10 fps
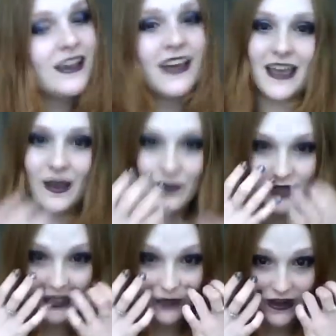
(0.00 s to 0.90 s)

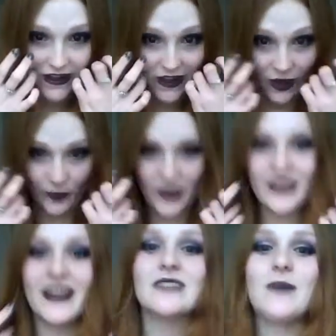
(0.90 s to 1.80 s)
This went a lot better
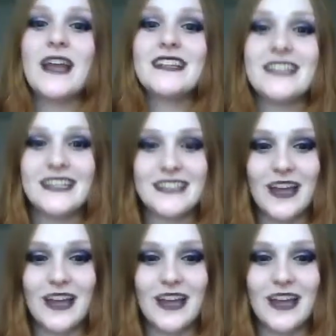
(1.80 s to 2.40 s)
than I expected.